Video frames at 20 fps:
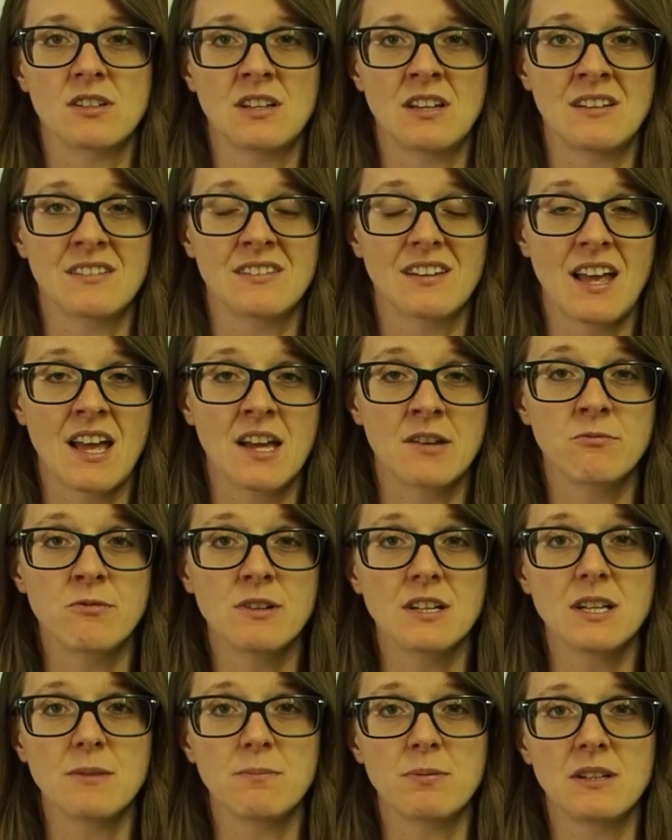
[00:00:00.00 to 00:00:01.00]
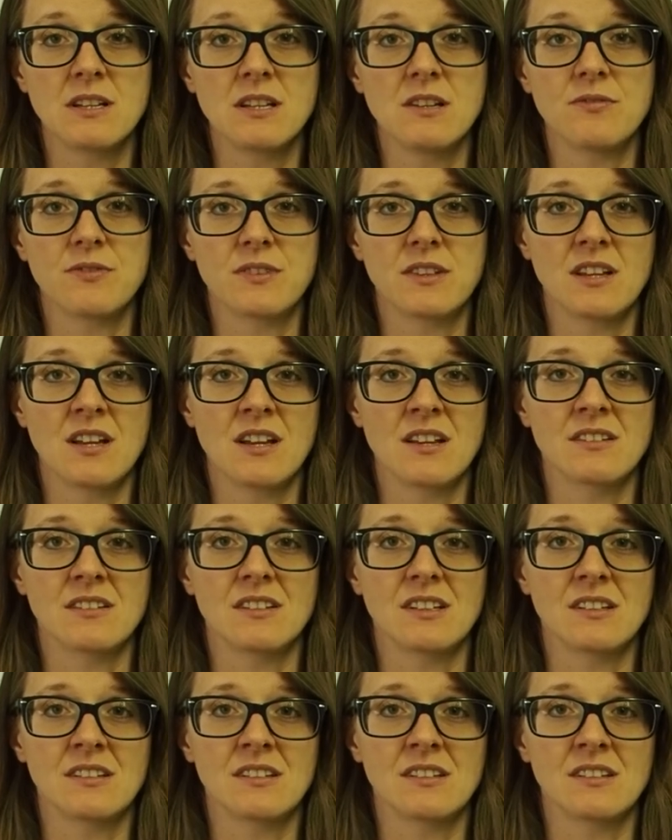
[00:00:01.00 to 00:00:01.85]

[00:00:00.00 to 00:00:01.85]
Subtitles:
and I really believed that